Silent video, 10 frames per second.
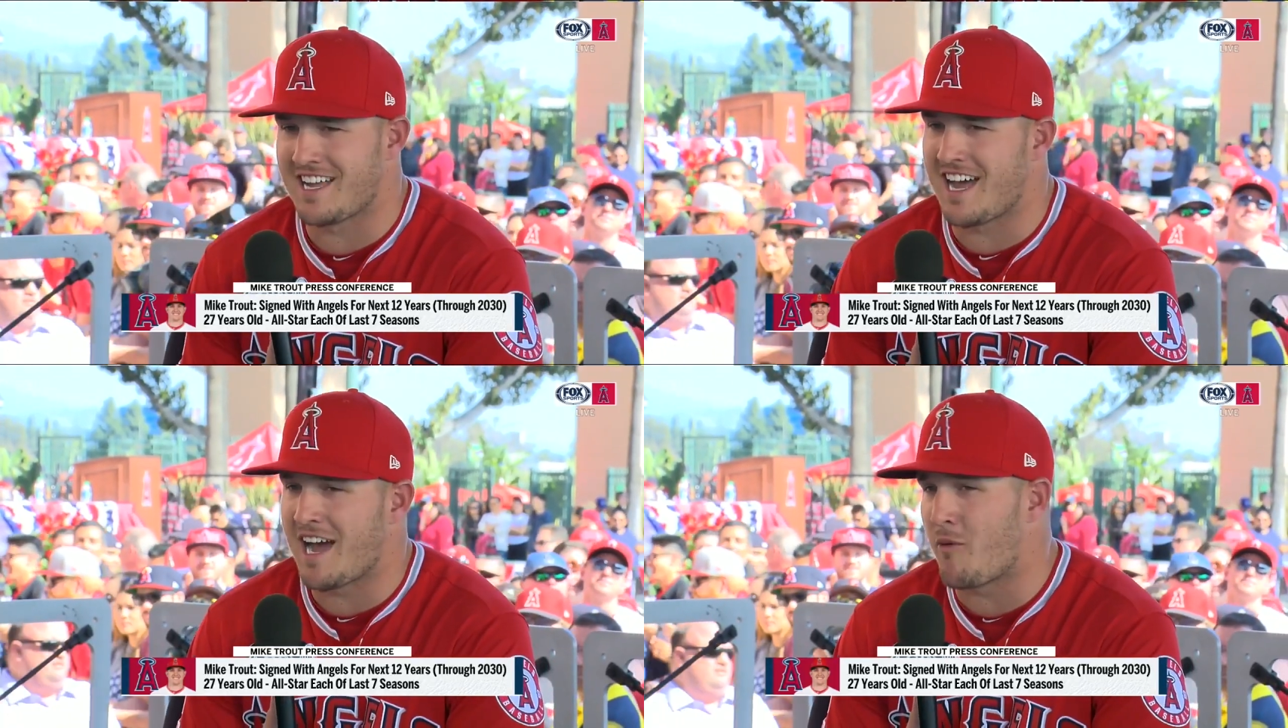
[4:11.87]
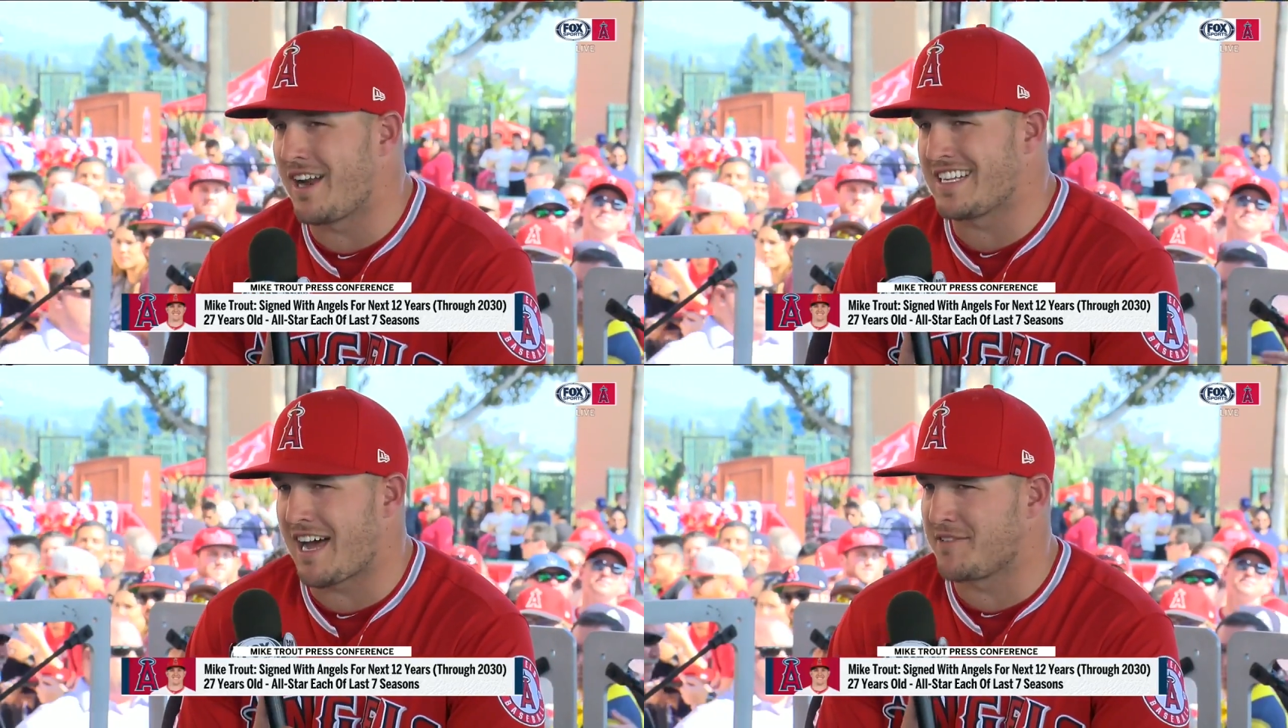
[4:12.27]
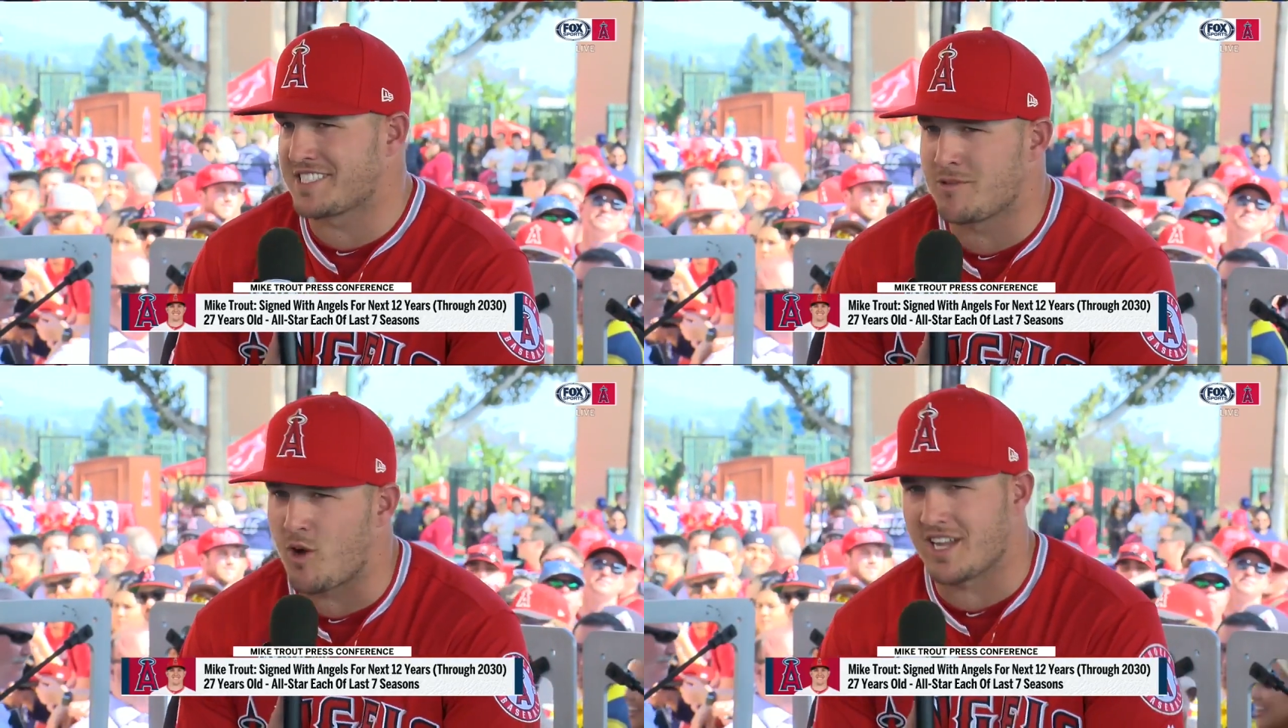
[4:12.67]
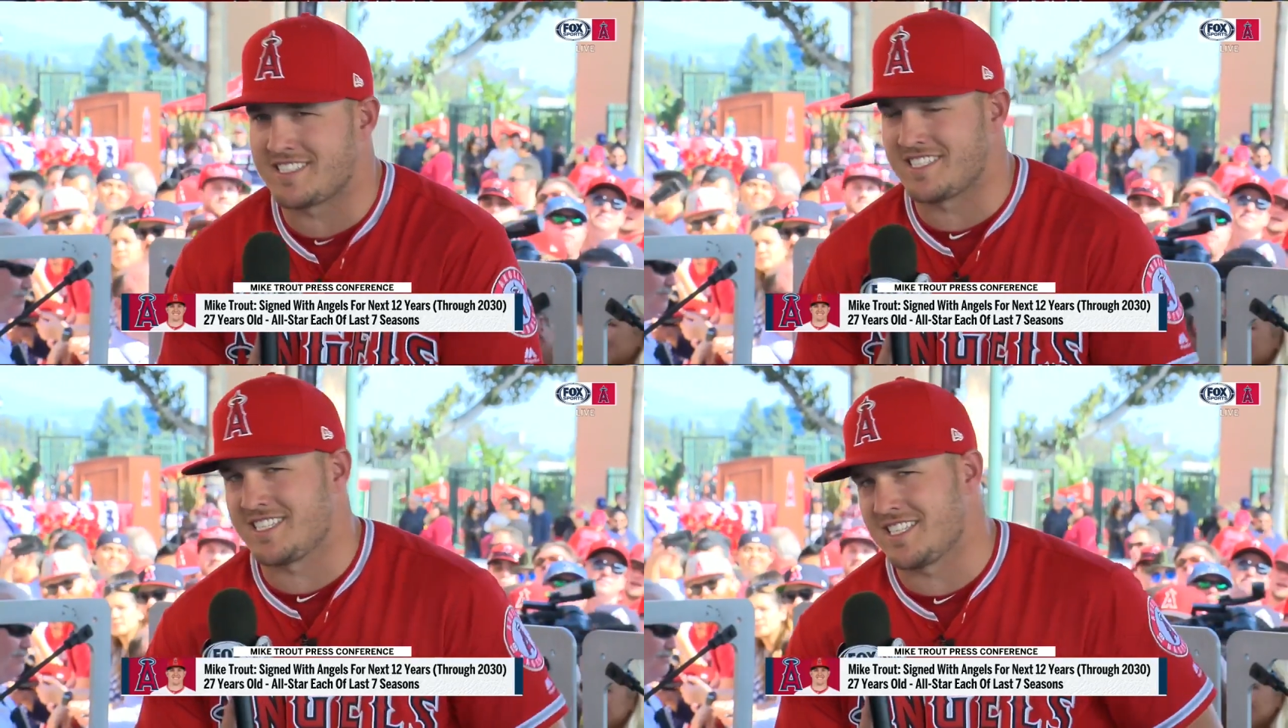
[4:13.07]
Uh, I wanted, obviously,
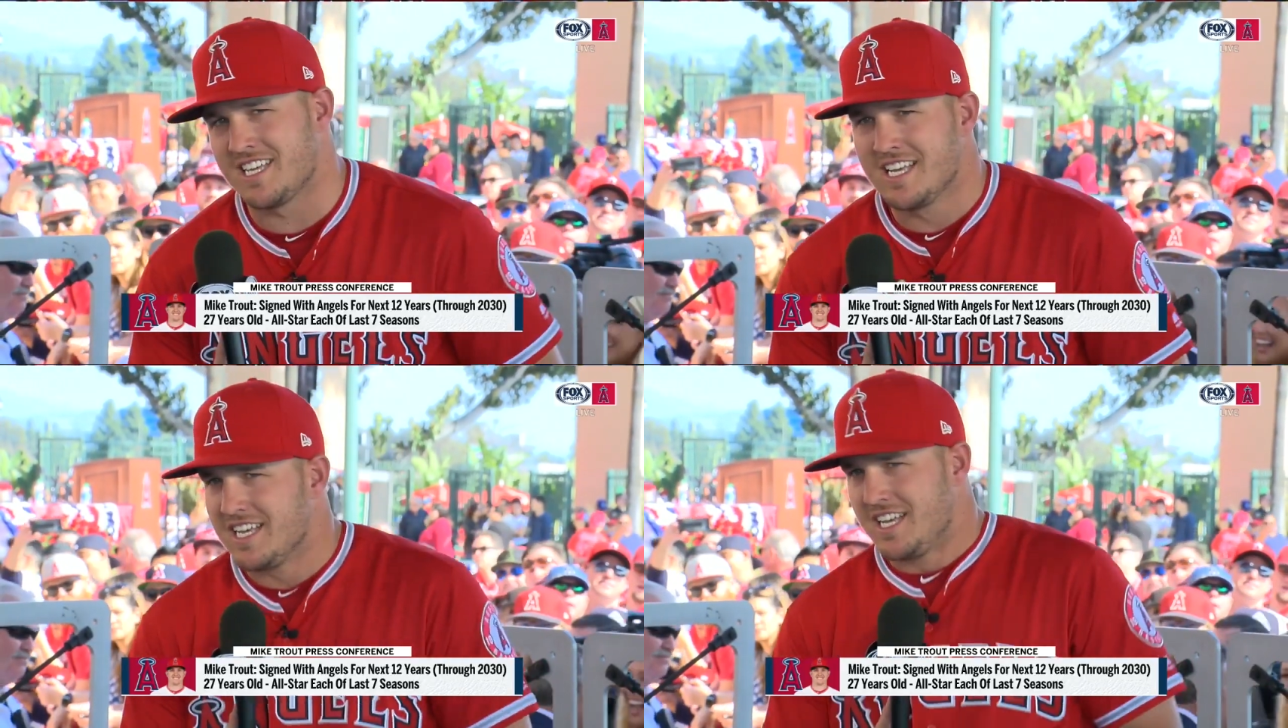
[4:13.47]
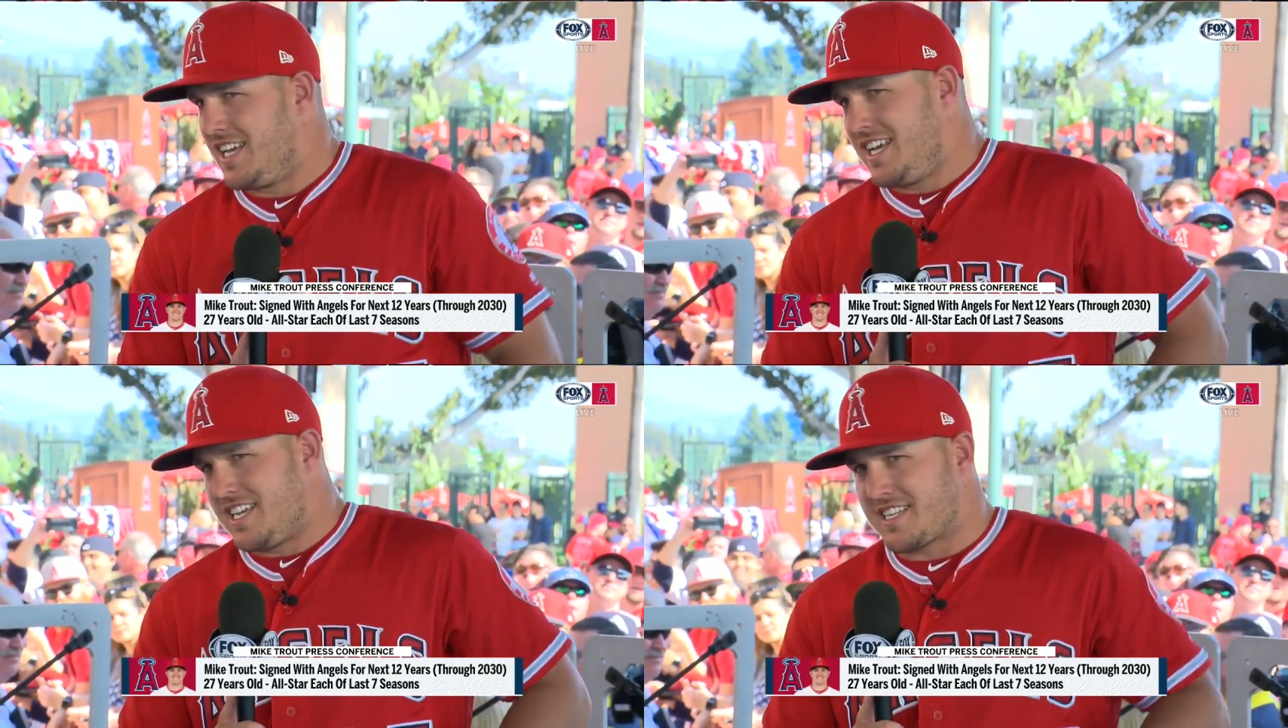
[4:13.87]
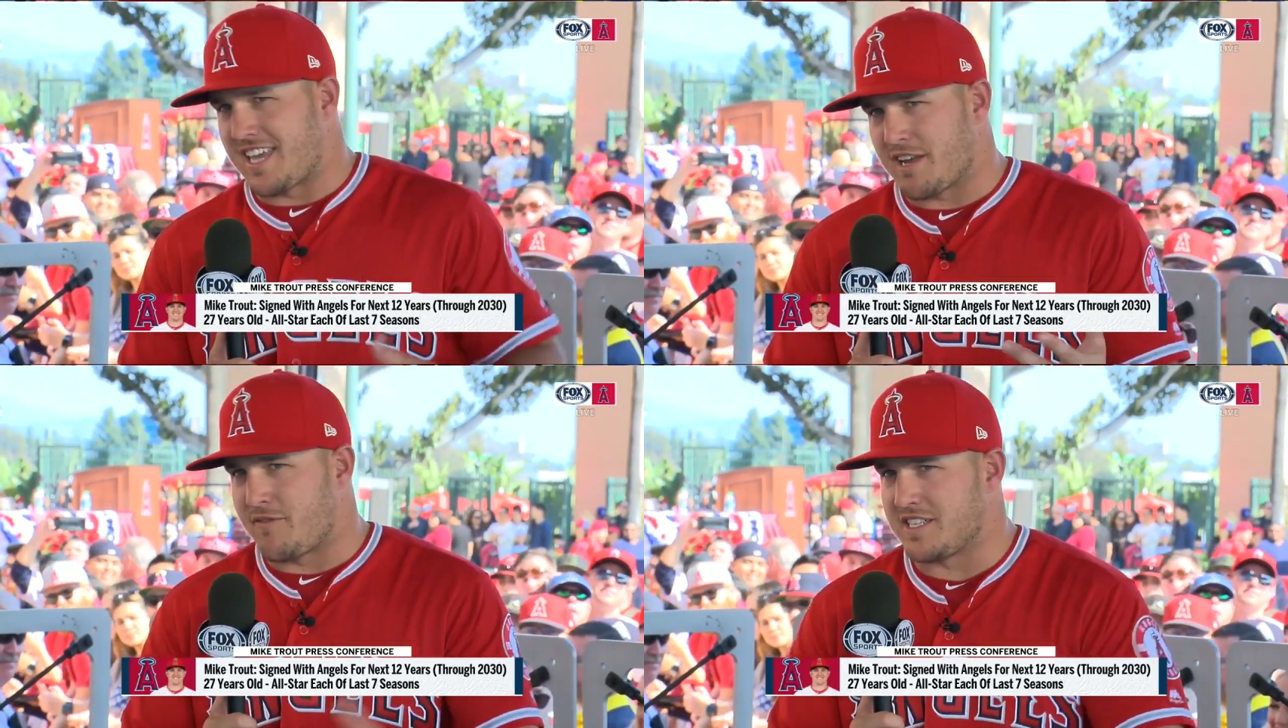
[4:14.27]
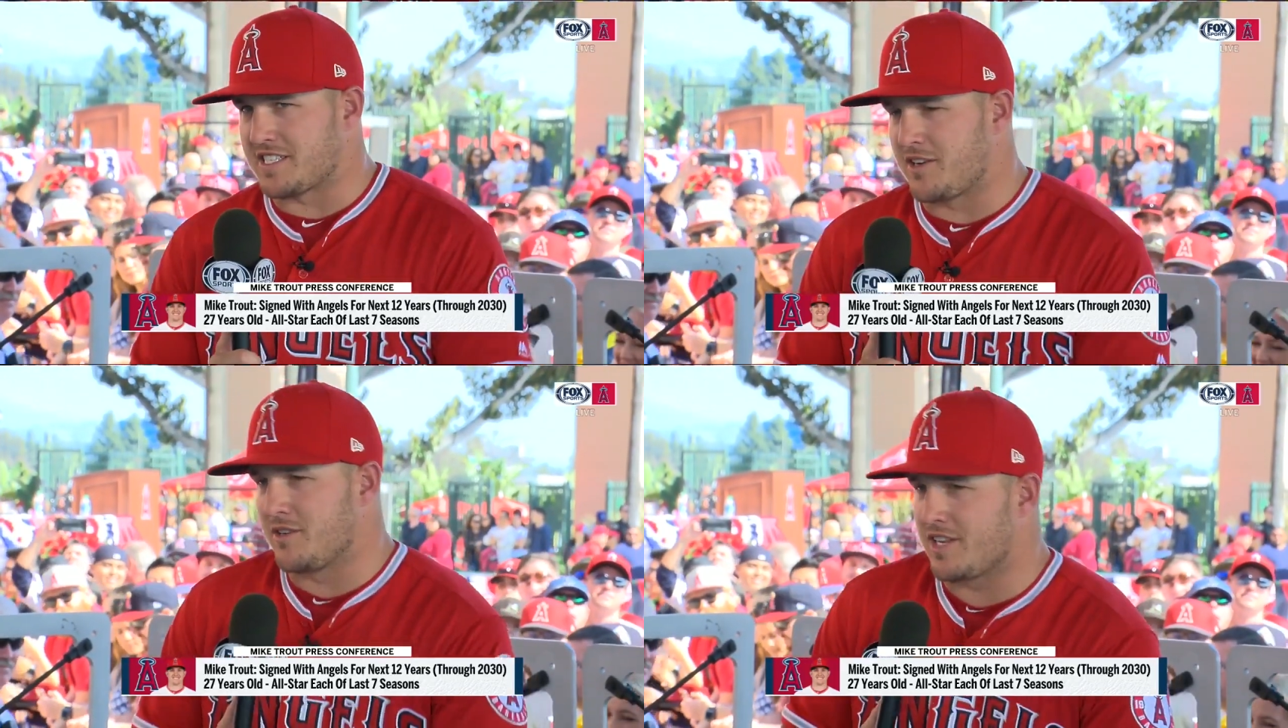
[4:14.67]
wanted to take a
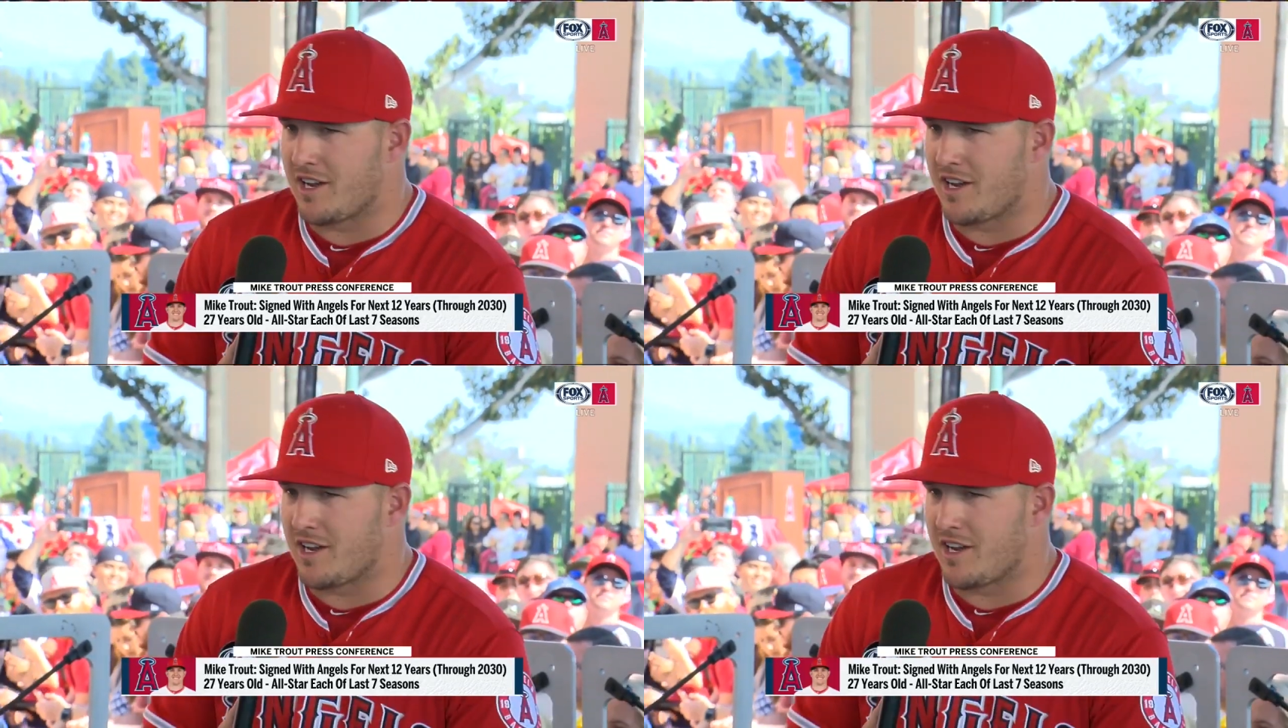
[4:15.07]
physical,